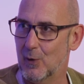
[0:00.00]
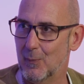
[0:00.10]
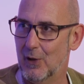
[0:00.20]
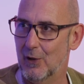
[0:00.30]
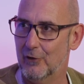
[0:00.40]
to a
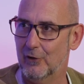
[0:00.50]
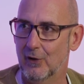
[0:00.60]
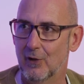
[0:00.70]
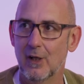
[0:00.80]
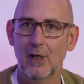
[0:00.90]

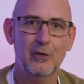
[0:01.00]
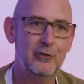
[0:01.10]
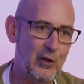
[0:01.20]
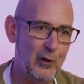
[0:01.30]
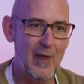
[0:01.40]
person?
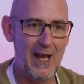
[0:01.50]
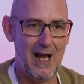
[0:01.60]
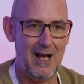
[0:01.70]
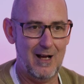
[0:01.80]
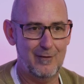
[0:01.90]
Do they
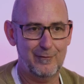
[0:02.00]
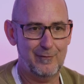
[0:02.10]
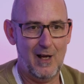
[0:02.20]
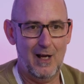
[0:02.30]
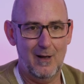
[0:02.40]
have
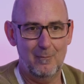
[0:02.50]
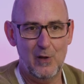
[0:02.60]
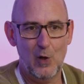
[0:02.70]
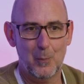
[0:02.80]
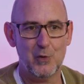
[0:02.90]

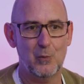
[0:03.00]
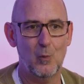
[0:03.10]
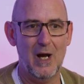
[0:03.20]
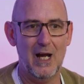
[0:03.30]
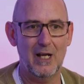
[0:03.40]
the option
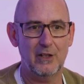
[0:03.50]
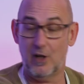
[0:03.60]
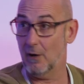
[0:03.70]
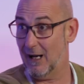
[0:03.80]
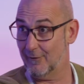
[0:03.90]
where you
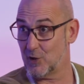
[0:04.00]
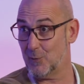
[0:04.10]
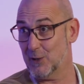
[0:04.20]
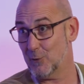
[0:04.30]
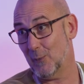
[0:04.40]
don't have to
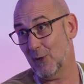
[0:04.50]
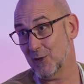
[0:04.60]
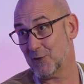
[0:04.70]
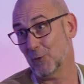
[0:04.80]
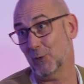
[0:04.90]
speak to a
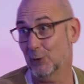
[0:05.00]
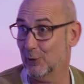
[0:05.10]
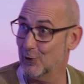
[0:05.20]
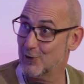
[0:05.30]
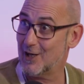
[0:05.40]
person, or you
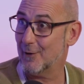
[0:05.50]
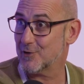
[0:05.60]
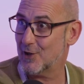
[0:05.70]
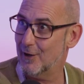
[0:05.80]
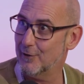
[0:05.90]
can just
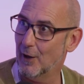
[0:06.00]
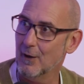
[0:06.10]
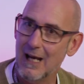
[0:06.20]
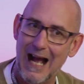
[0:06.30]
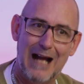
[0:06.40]
self-serve? You know,
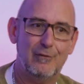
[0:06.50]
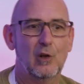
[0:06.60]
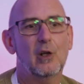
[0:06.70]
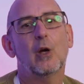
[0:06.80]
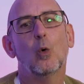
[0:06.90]
have a
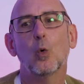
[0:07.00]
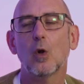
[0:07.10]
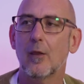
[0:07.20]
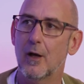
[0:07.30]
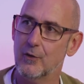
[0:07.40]
look at
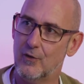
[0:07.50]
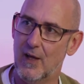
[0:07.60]
all of those